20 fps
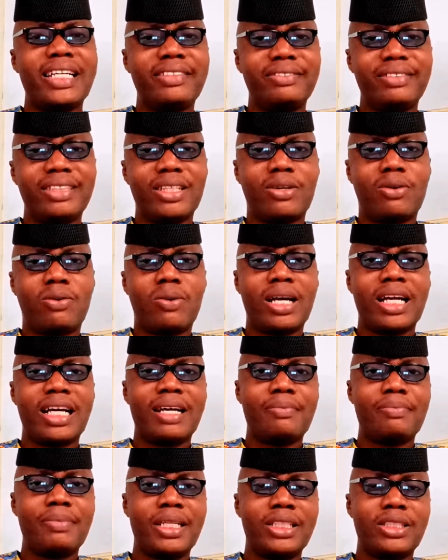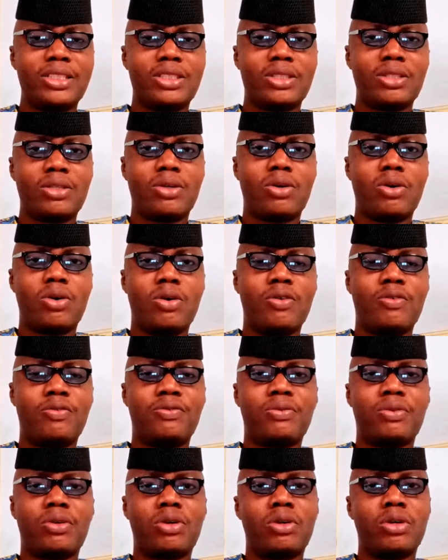requirements of
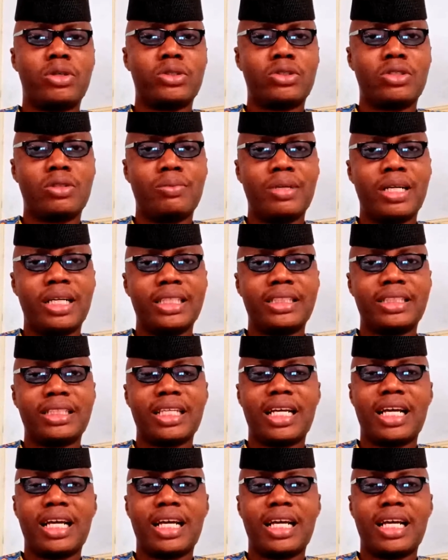customers